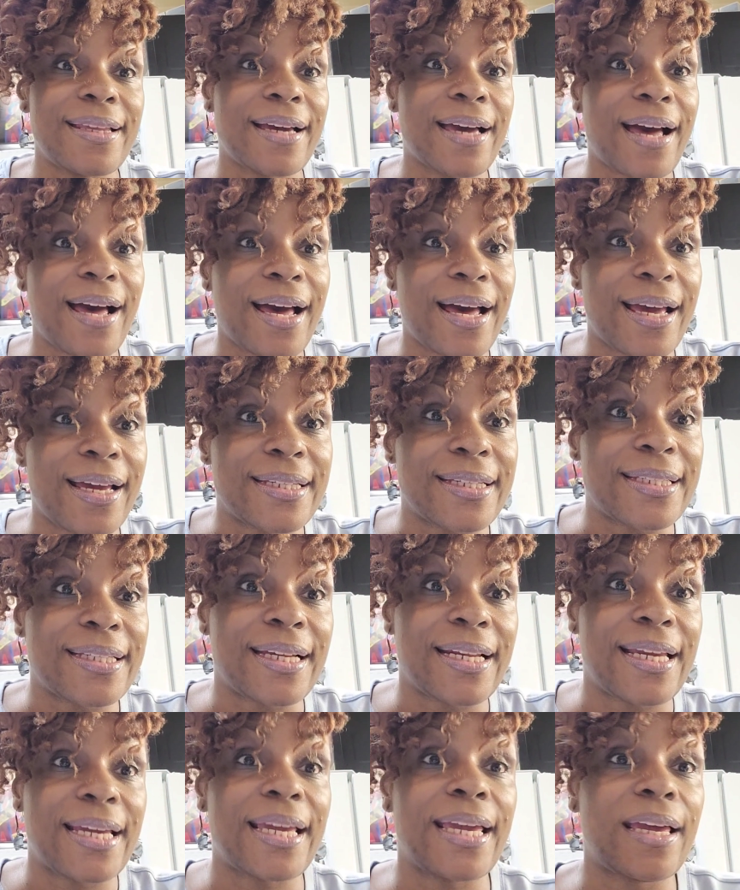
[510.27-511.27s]
the guys
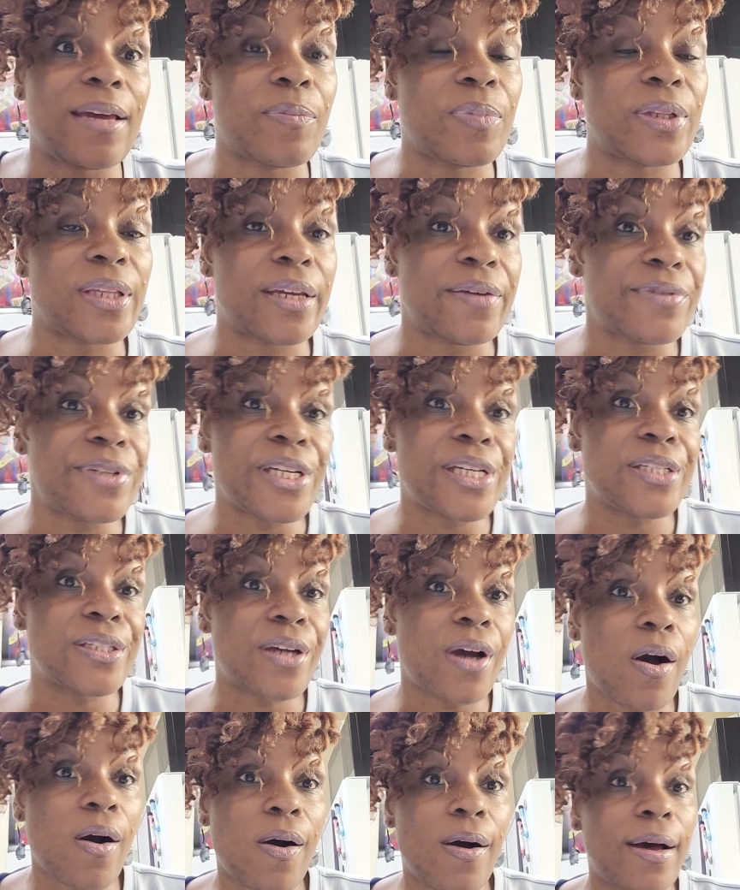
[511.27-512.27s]
that he can't believe she's
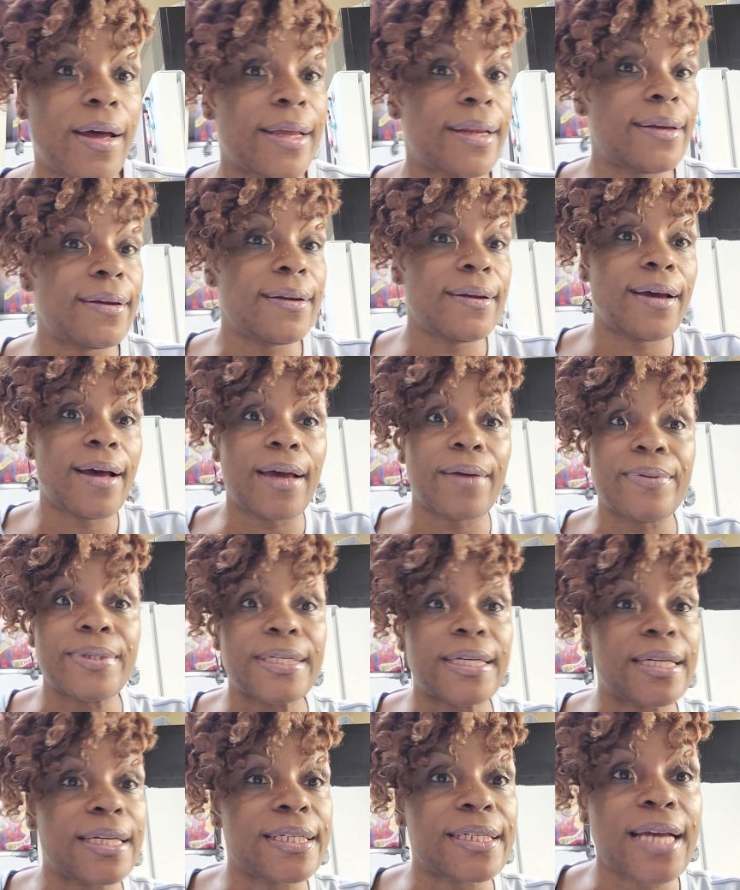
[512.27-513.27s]
gone. I was
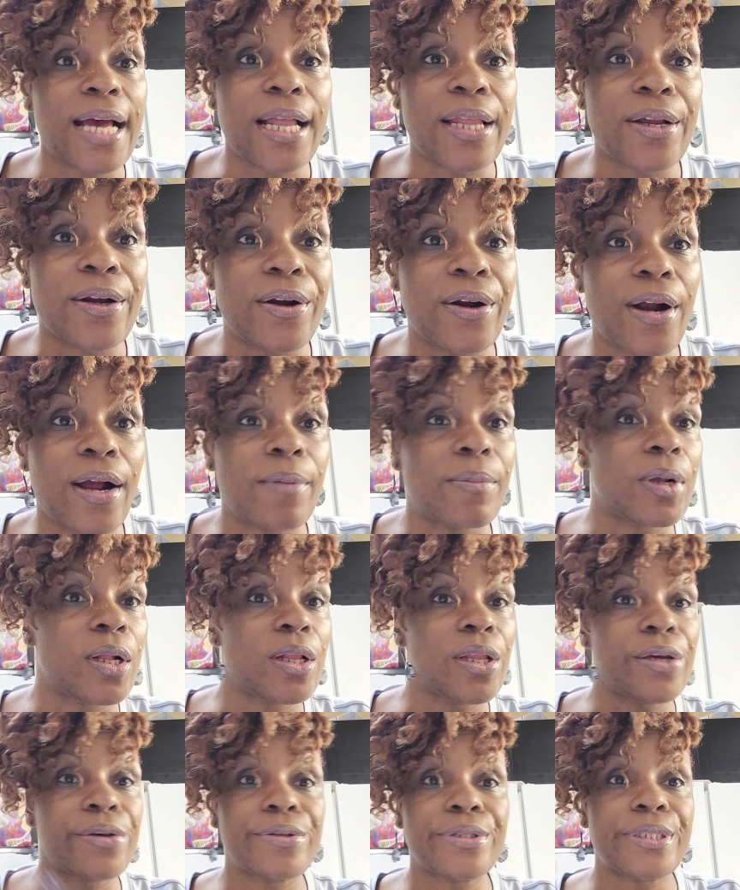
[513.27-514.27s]
going to tell her I'm
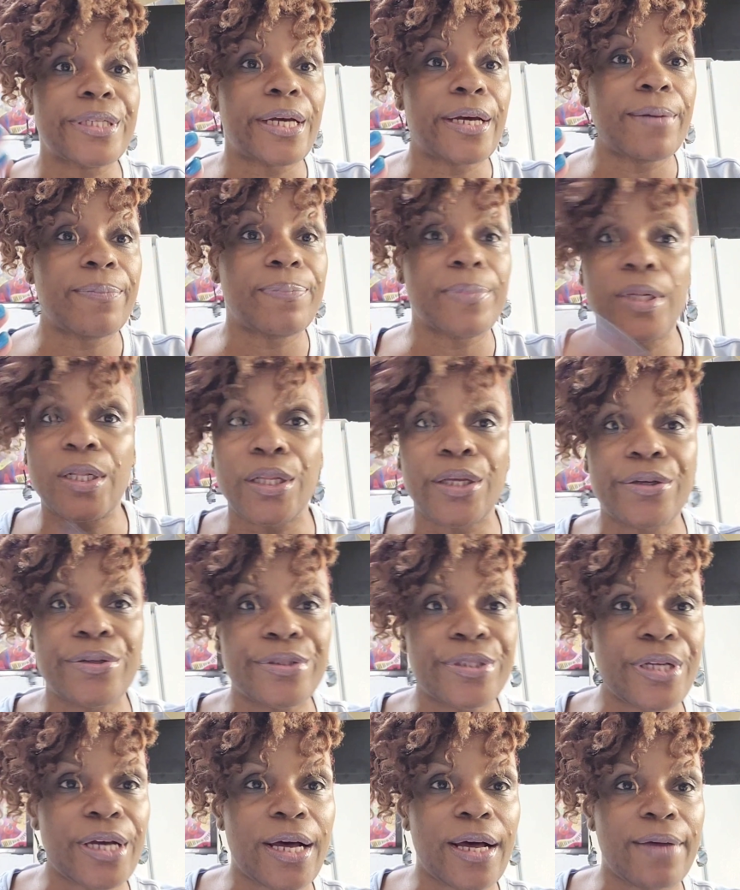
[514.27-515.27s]
closed up,
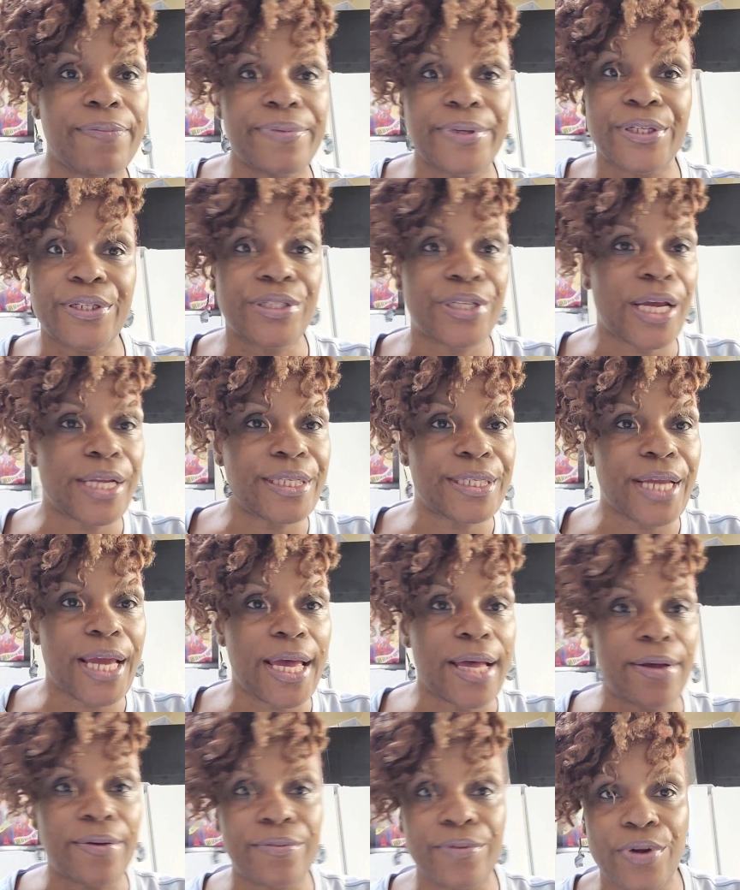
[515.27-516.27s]
closed off, shut
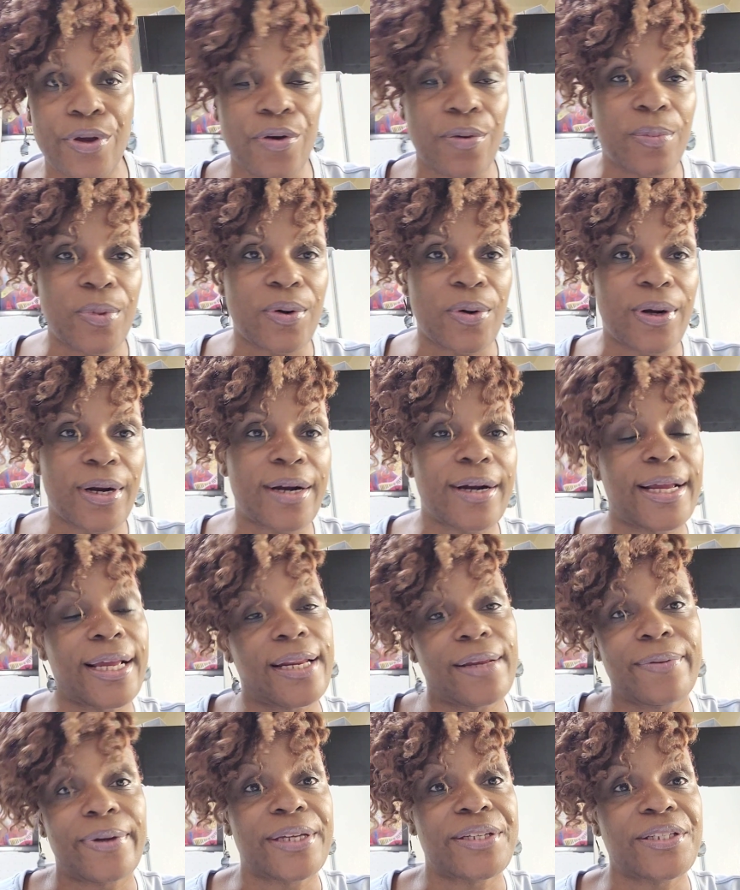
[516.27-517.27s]
down, no more.
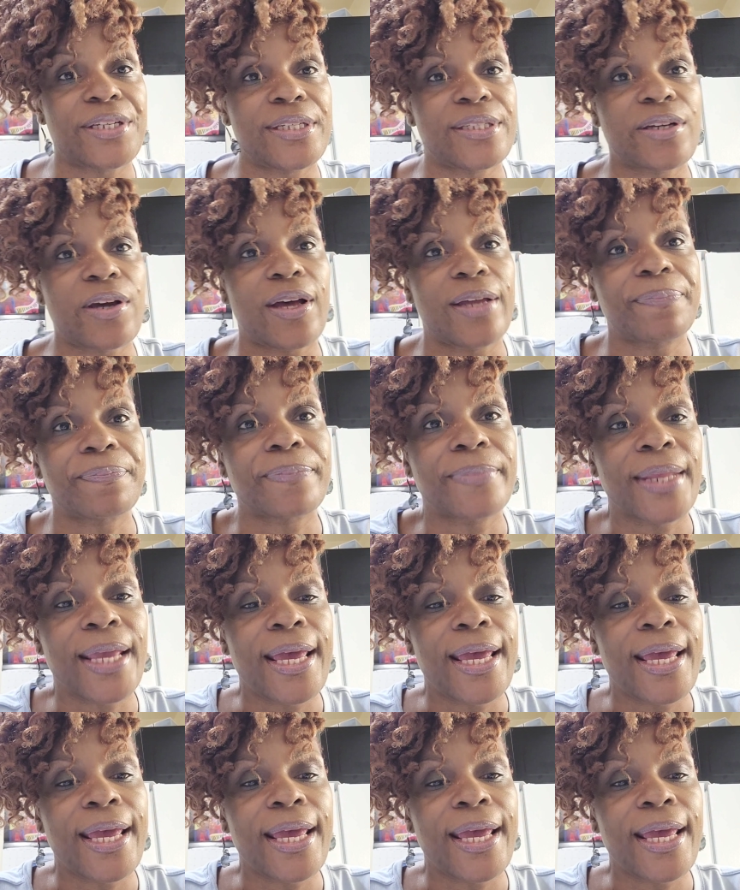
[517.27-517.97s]
Anyway, she's gone.